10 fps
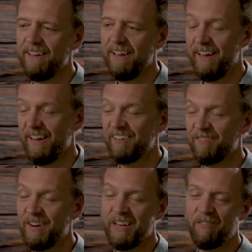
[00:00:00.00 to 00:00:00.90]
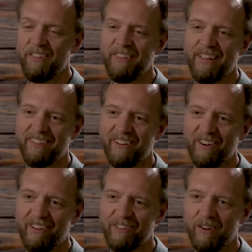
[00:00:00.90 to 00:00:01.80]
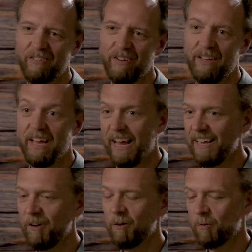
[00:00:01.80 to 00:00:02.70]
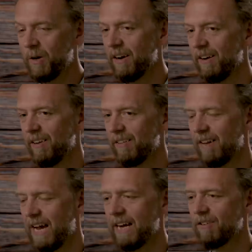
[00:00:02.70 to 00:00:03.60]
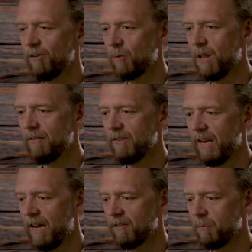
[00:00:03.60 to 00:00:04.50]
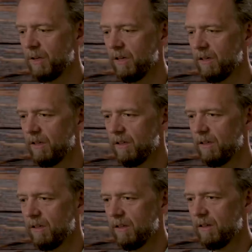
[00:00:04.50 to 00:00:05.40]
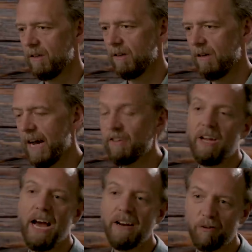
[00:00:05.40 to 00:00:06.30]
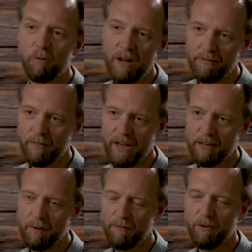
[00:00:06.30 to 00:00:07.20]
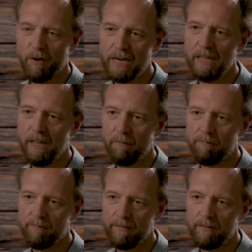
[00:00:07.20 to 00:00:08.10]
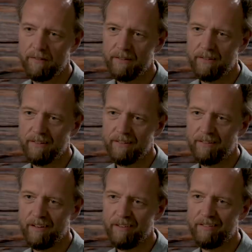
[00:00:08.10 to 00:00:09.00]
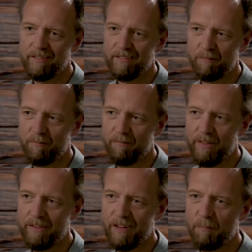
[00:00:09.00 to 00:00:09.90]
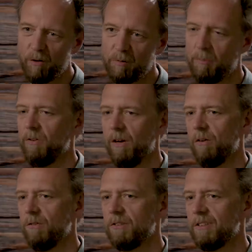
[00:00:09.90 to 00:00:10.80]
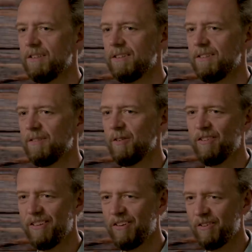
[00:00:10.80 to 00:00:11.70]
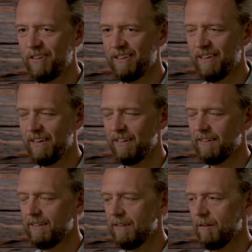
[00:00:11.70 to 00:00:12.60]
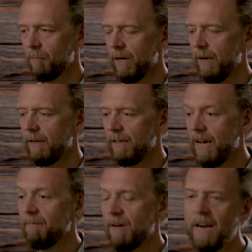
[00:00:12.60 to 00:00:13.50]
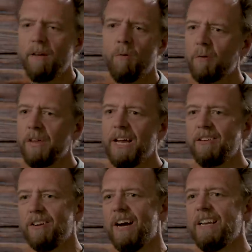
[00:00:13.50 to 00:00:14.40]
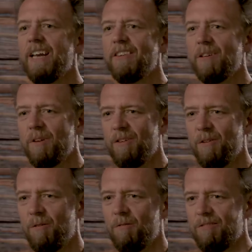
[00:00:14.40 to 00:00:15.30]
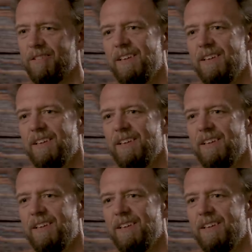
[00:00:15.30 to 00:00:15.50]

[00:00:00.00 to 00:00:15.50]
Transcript: it's funny to me that that's the hardest question. And you know what's weird is actors will often ask me, actually actors will often thank me for directing them, because they say most people don't, which is an interesting thing. But yeah, how do you work with an actor? How do you get them to do